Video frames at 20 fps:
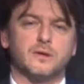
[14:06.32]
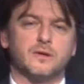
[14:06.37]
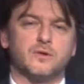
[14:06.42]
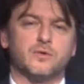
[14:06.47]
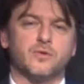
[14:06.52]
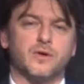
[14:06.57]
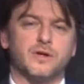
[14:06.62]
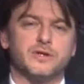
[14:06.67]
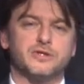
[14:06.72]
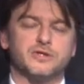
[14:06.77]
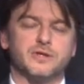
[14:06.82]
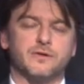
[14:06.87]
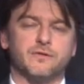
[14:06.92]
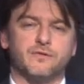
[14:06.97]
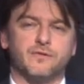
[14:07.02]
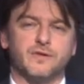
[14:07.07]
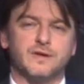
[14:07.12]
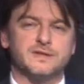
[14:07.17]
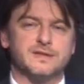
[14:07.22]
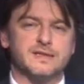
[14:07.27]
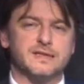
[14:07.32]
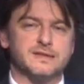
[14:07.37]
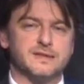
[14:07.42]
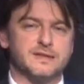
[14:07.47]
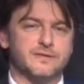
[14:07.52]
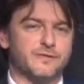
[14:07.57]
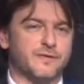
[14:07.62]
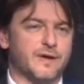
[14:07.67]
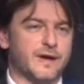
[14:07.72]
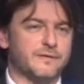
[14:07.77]
Croatia
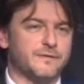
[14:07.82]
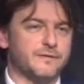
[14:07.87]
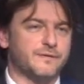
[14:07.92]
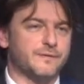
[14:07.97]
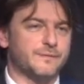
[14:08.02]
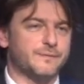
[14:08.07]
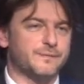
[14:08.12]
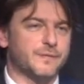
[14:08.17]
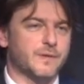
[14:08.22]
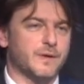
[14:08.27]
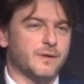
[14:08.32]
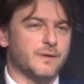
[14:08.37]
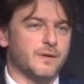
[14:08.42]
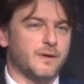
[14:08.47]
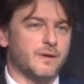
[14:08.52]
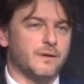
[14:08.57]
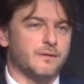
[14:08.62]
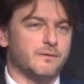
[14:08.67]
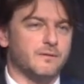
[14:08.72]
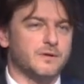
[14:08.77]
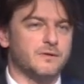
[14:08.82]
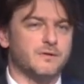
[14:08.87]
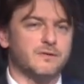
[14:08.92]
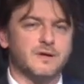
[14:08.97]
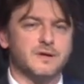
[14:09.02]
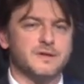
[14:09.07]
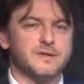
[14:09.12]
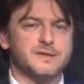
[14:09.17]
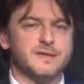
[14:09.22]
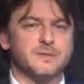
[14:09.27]
365, with a
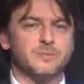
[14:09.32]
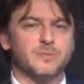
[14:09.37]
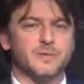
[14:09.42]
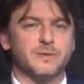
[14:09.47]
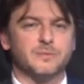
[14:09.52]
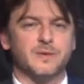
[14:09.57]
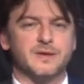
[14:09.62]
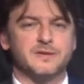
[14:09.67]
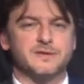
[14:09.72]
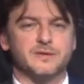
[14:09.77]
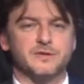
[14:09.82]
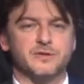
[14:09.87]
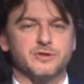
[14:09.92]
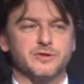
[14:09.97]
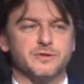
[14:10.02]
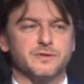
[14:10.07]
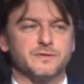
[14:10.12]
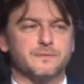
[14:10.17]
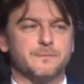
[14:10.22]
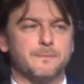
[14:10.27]
very simple message.